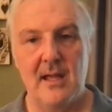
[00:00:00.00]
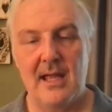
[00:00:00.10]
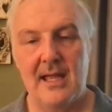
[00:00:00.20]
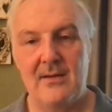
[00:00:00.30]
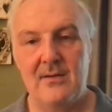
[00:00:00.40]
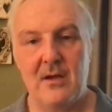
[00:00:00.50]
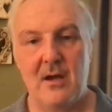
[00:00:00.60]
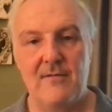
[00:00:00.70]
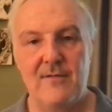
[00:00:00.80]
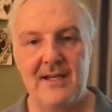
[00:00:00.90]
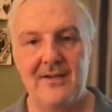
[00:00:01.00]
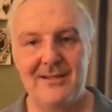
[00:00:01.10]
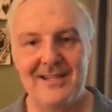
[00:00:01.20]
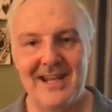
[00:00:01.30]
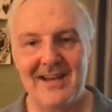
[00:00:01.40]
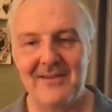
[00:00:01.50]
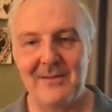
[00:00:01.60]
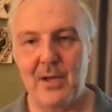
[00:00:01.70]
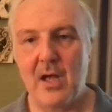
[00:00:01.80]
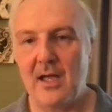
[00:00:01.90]
And our finger is in every
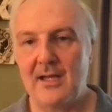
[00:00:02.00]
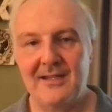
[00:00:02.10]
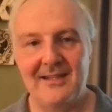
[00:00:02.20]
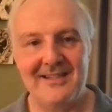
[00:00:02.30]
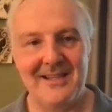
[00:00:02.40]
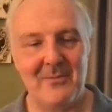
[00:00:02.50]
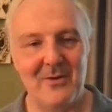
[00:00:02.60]
pot in some